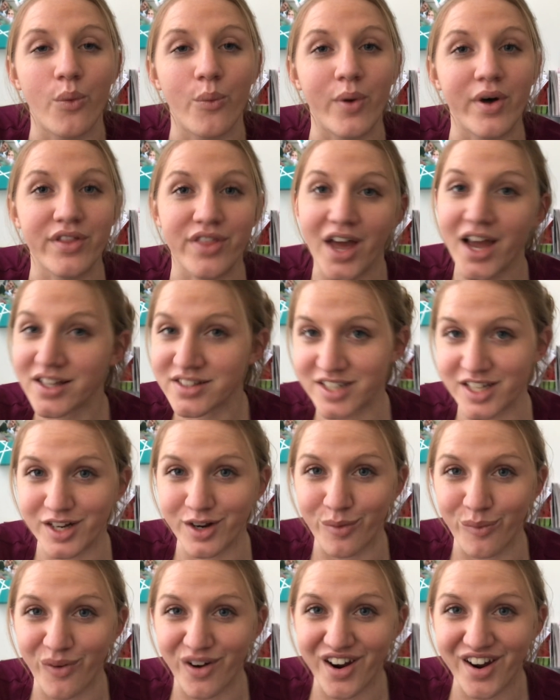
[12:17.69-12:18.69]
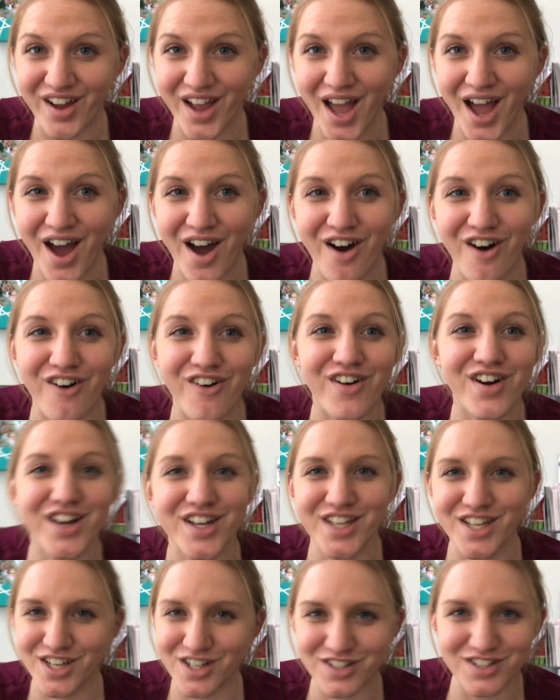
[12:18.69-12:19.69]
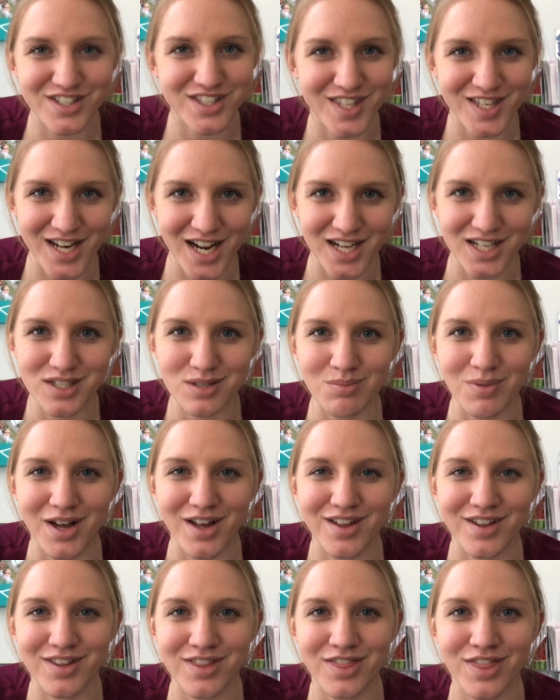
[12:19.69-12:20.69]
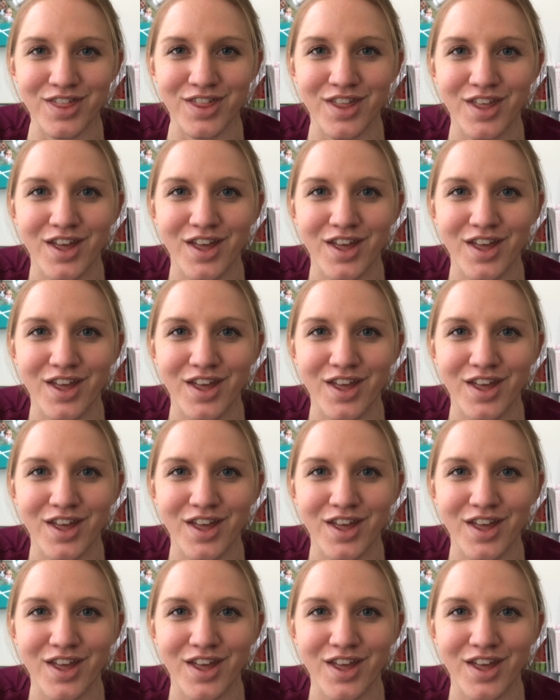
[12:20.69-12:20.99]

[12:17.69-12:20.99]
well, that didn't work out, here's the next month,